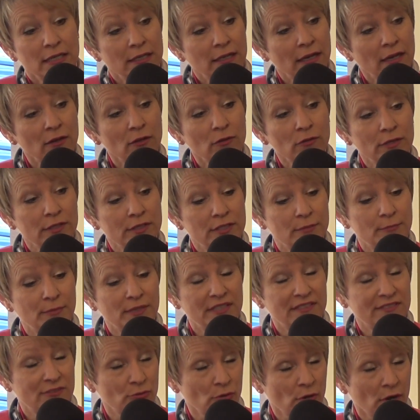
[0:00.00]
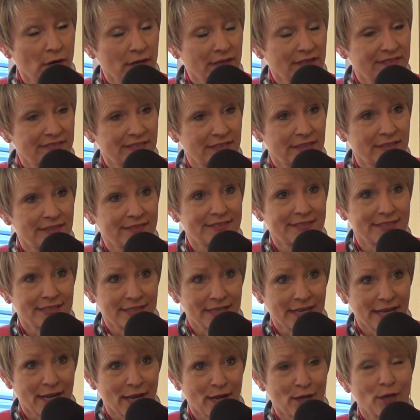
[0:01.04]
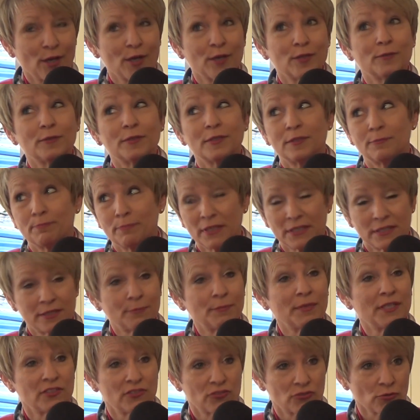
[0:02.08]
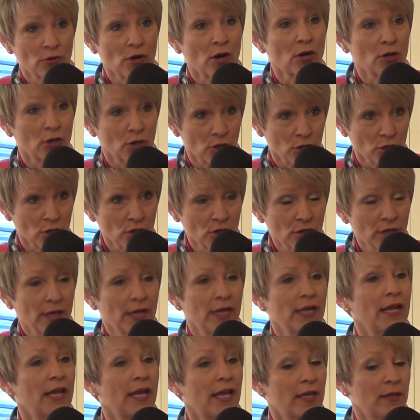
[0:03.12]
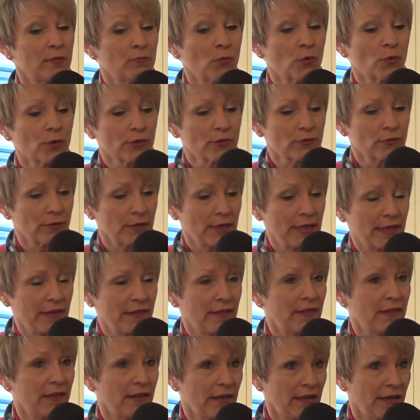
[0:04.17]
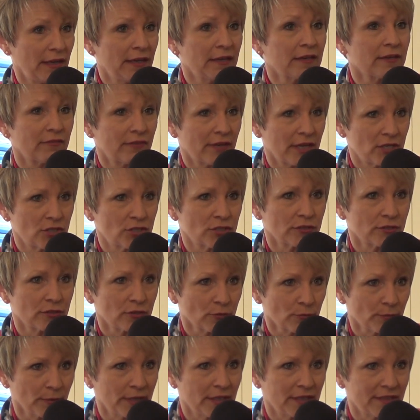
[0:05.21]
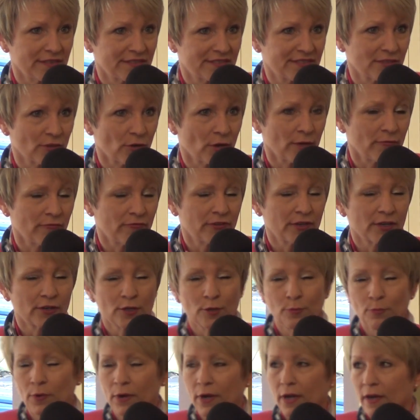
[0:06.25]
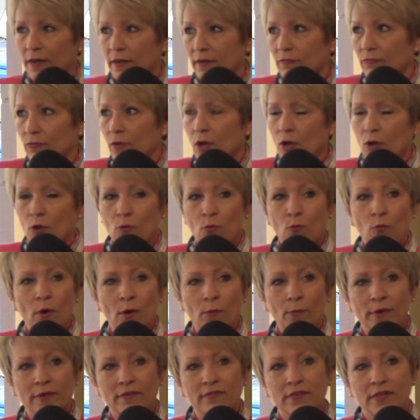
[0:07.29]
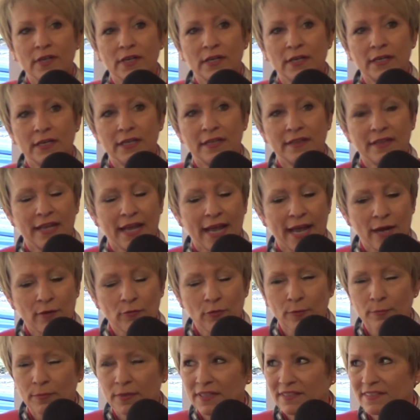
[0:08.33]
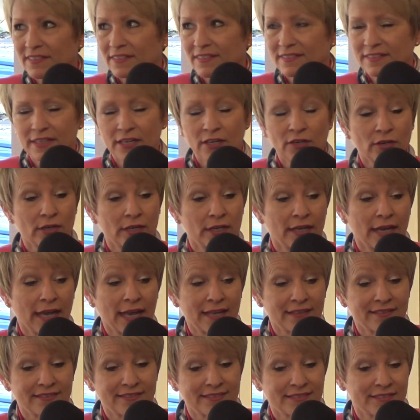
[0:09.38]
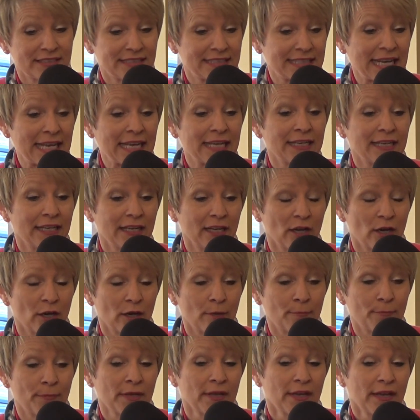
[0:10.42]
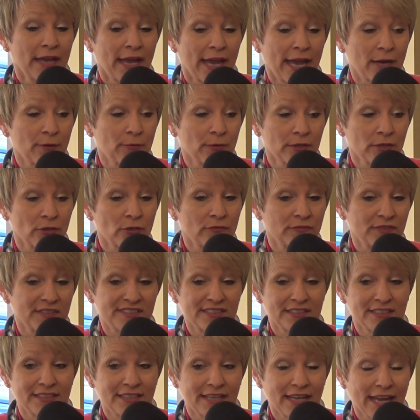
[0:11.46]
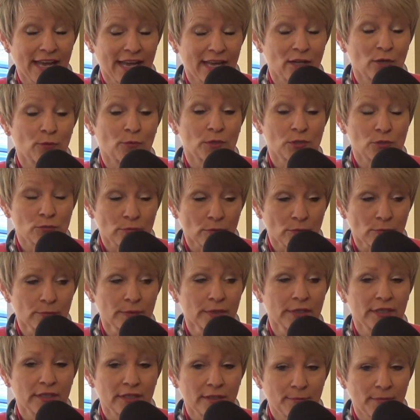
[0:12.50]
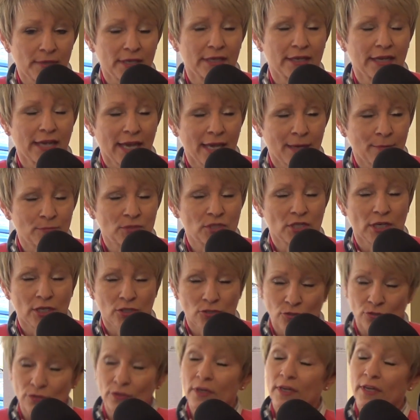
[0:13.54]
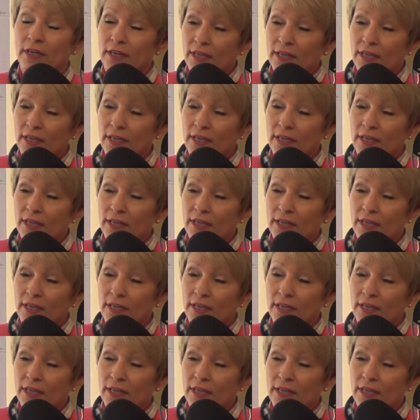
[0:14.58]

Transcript: not only to be strong as it is today, but to be stronger and more in the innovation arena. So I'm very proud of what we've done in the agribusiness area and standing up Agrinovus Indiana, which will really be a game changer.